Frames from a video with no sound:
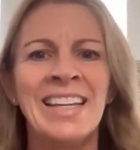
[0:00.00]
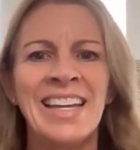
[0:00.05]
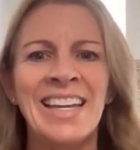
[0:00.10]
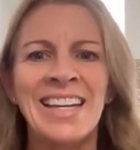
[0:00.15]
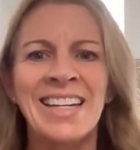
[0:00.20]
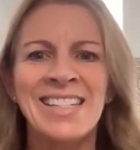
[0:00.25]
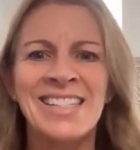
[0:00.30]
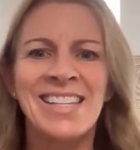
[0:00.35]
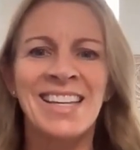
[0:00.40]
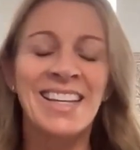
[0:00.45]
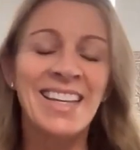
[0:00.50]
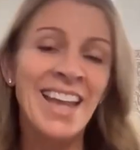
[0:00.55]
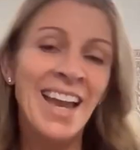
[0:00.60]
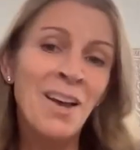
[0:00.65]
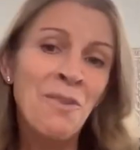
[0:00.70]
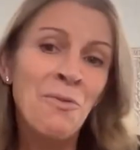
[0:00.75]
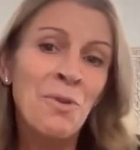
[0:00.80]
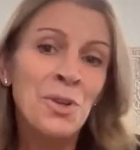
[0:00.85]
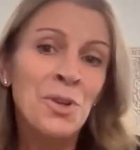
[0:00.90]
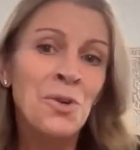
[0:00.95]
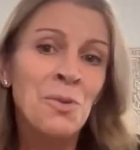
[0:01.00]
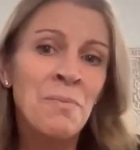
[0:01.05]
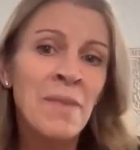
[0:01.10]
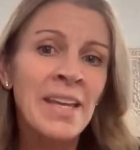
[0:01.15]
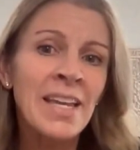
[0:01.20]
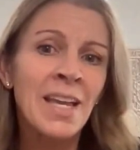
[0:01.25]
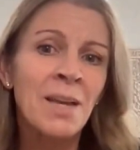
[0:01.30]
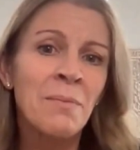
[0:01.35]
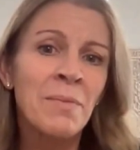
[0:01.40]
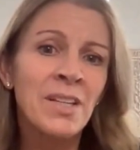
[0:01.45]
And it's like, yeah, well, you're
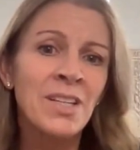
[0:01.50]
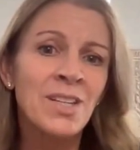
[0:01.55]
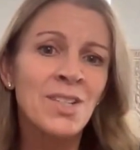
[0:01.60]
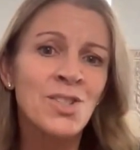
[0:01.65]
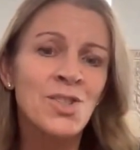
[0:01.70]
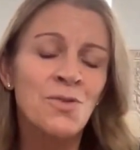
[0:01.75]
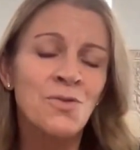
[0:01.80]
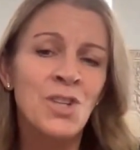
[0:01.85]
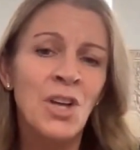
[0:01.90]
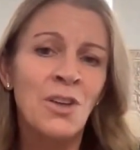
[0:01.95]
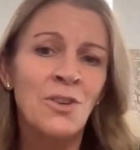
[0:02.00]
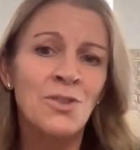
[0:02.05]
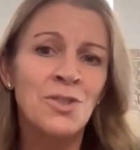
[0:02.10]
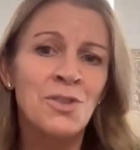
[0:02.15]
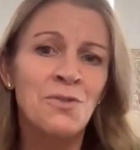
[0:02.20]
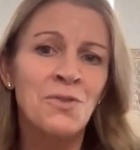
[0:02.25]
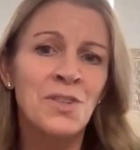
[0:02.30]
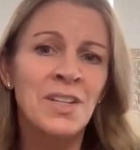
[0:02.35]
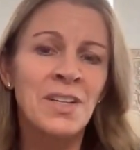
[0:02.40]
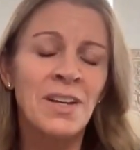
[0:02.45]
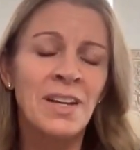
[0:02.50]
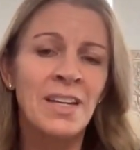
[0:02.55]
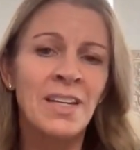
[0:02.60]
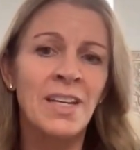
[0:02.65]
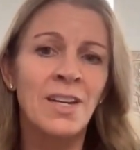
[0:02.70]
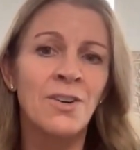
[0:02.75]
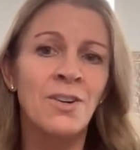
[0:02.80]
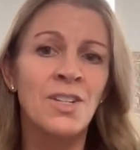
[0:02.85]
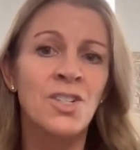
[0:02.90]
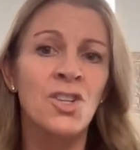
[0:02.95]
making millions of dollars a
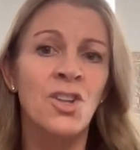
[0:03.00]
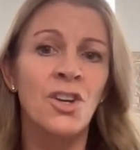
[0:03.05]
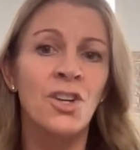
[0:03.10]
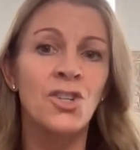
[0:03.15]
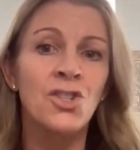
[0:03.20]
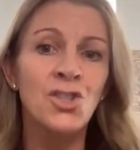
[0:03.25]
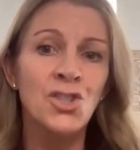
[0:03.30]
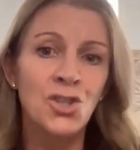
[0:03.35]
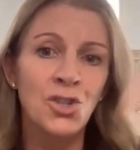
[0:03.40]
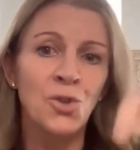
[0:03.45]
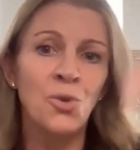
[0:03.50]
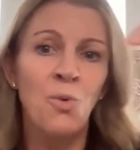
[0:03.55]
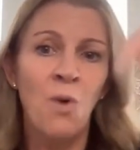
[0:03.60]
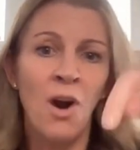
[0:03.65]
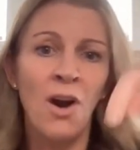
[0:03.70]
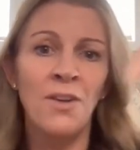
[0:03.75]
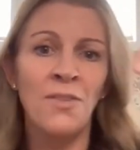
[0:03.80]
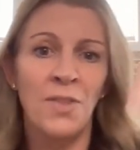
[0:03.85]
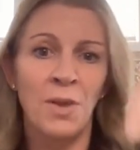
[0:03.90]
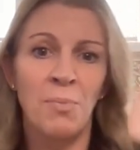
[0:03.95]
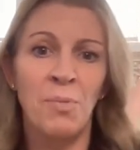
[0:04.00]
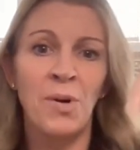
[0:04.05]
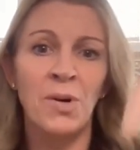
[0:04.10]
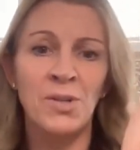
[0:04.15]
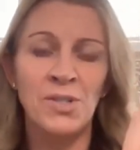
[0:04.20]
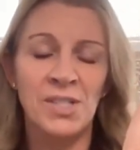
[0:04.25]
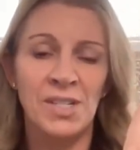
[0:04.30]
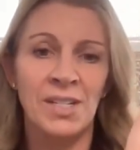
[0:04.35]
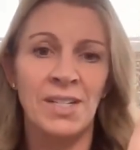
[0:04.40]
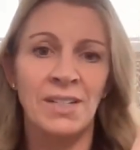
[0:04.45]
year as long as you are the
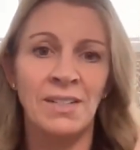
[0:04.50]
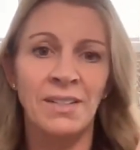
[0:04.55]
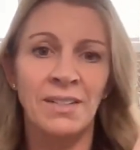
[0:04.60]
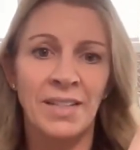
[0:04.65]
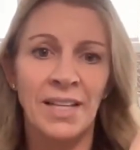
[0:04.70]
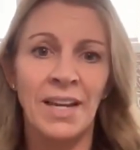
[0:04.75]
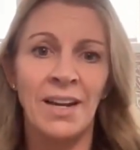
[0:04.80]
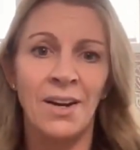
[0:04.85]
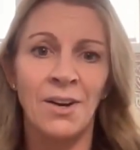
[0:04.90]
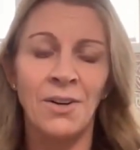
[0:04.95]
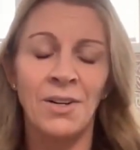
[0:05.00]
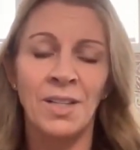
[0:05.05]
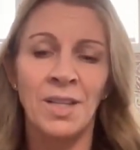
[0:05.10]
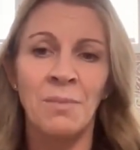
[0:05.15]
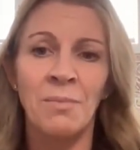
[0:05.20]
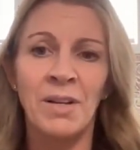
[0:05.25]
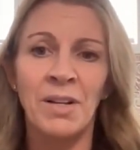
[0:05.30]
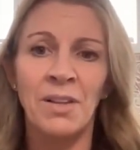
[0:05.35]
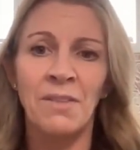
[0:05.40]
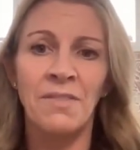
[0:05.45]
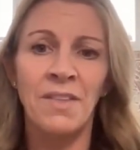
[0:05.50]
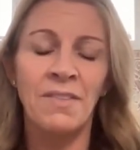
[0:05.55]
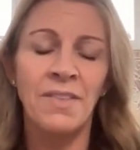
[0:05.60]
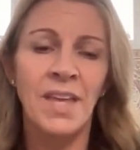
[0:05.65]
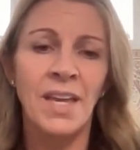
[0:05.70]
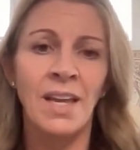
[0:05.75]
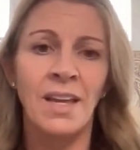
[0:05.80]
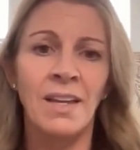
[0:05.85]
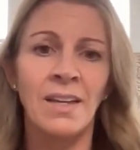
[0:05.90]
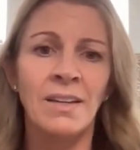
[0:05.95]
person there in the middle of the
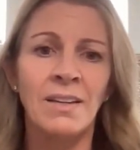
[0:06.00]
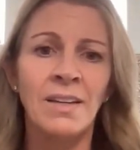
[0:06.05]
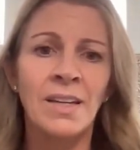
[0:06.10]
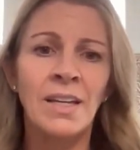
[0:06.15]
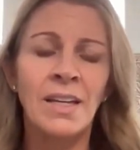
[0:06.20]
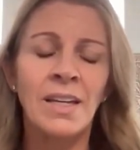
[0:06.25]
thing.